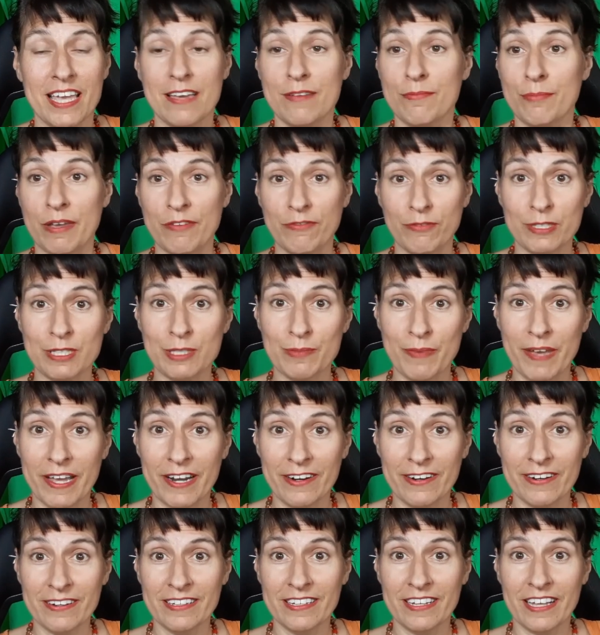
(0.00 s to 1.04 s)
my foot's
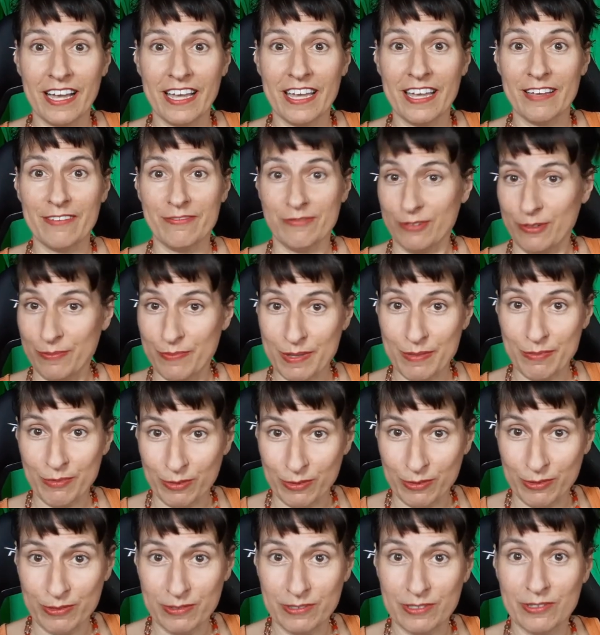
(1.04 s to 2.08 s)
better for people
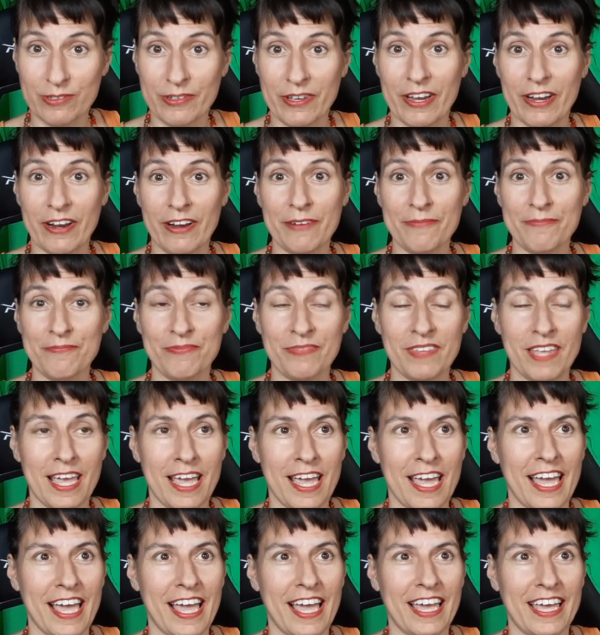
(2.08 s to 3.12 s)
who do care,
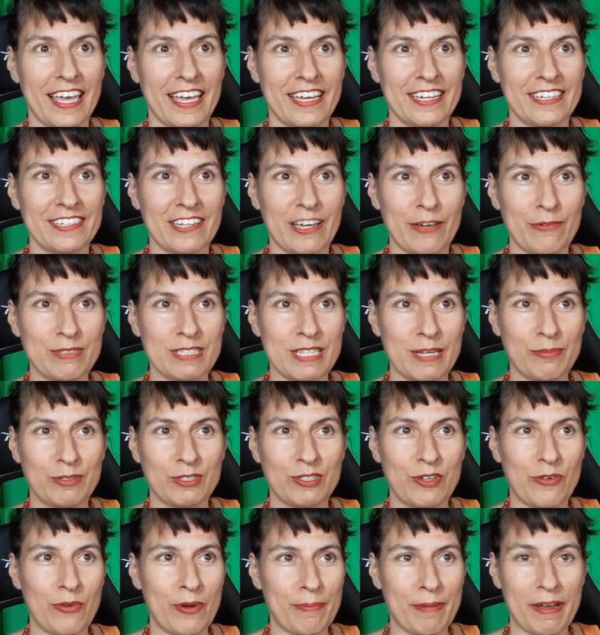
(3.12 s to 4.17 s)
and I was able to
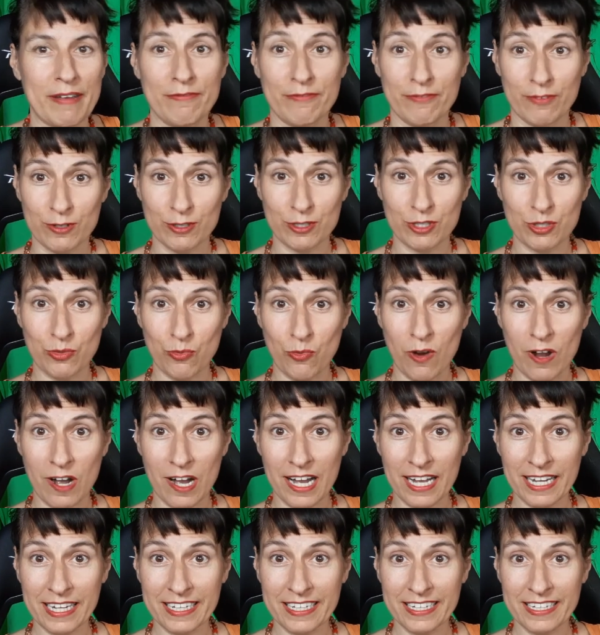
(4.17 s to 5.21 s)
go on my first
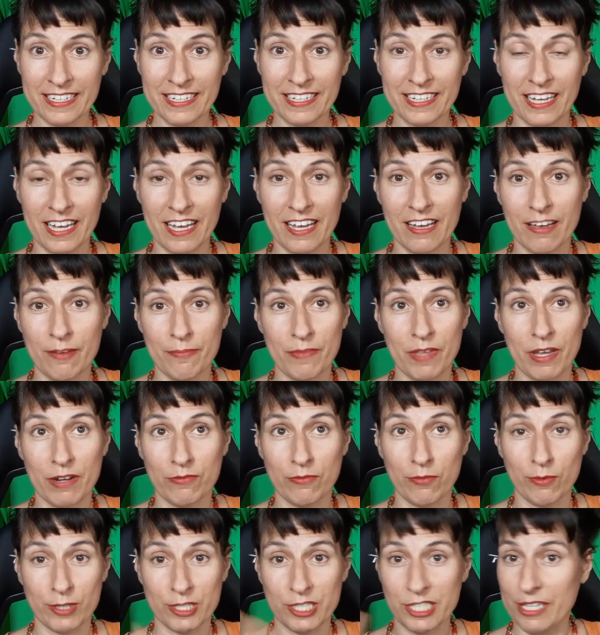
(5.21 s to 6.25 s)
walk.
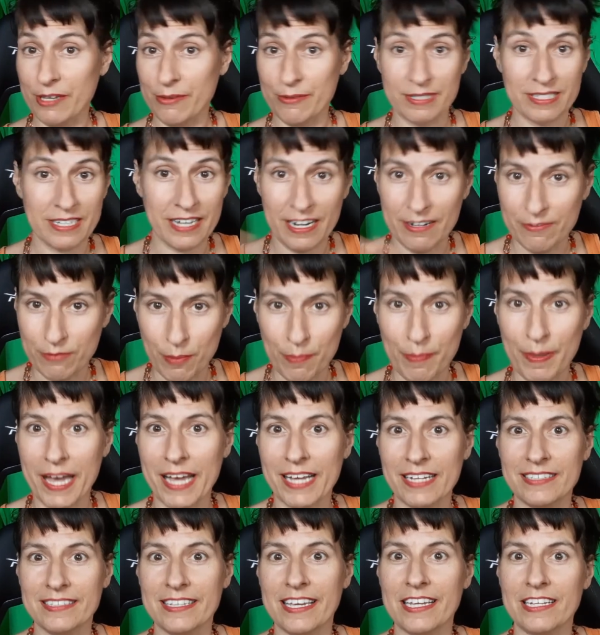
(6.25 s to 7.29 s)
Unfortunately, it was kind of a
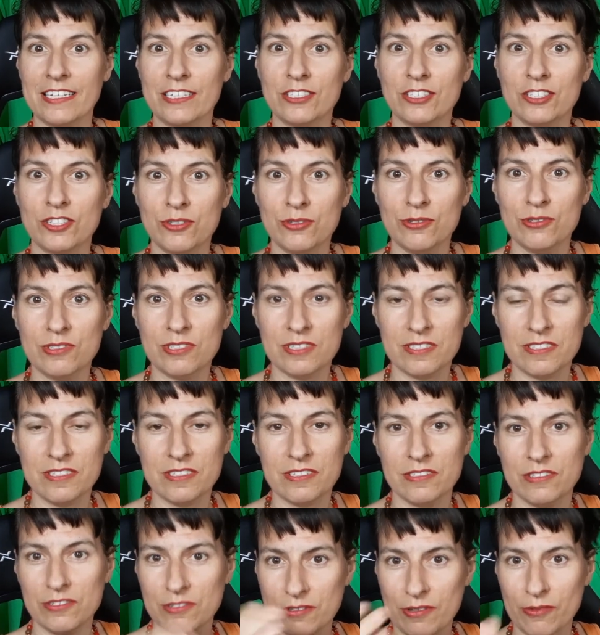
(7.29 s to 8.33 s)
bad day to choose to
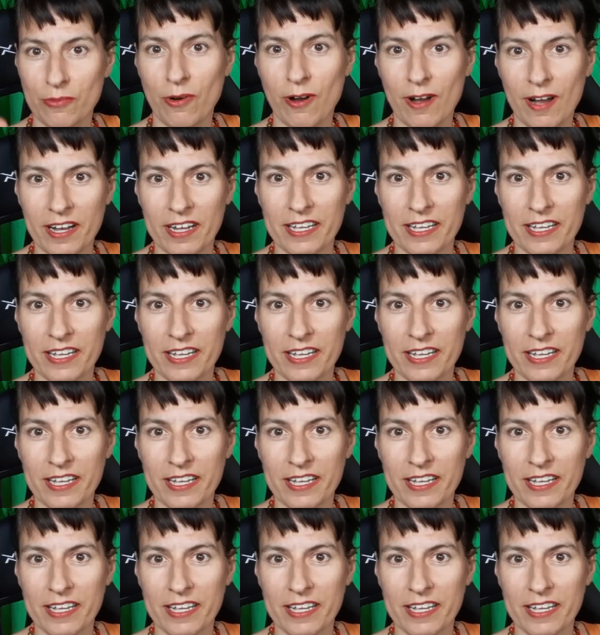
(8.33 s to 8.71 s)
do the walk,